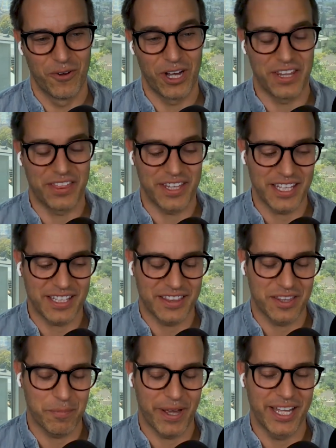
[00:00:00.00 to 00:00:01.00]
well i think
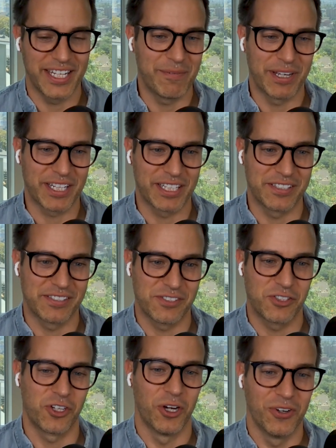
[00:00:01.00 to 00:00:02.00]
the pandemic has
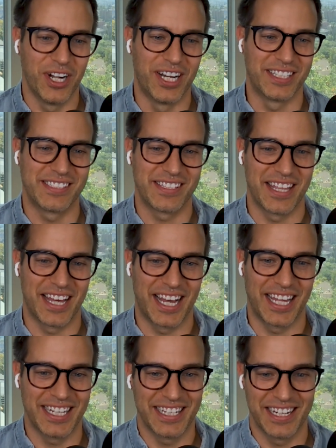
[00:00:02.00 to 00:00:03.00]
shown us
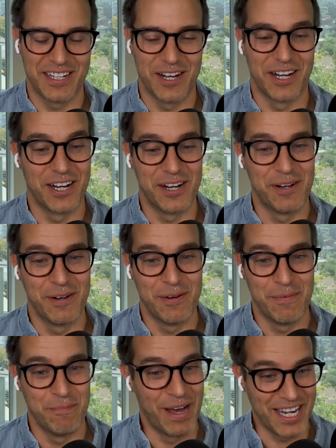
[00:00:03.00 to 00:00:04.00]
that uh,
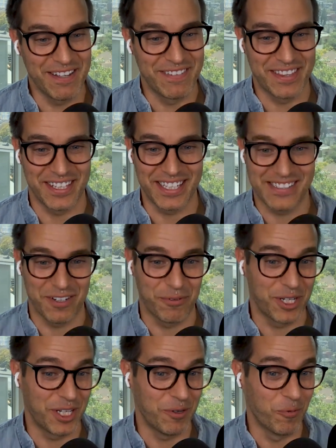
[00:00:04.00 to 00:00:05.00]
many of the things
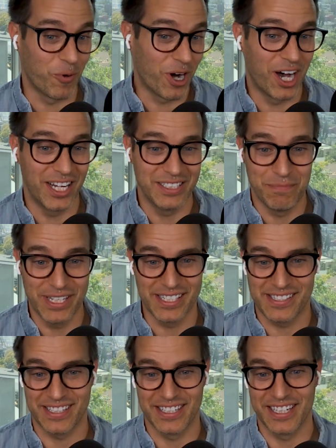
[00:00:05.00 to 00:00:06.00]
that we want
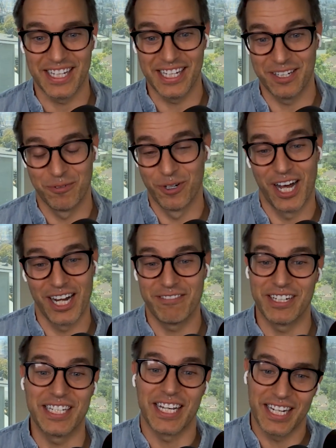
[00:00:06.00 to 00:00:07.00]
miss and need we're not
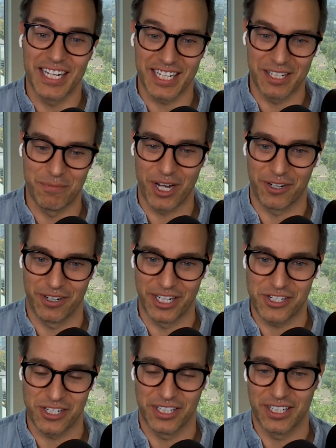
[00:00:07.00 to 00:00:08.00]
even getting in
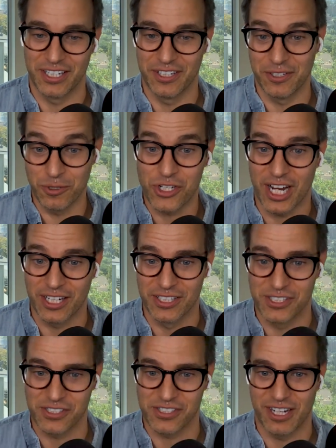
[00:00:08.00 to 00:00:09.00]
moderation and new
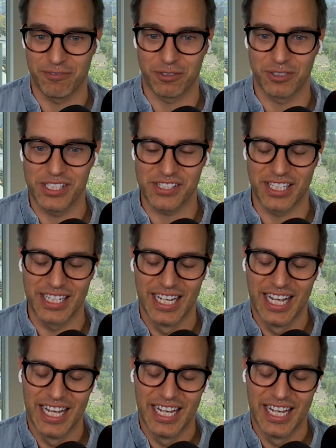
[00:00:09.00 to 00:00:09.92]
challenges have arisen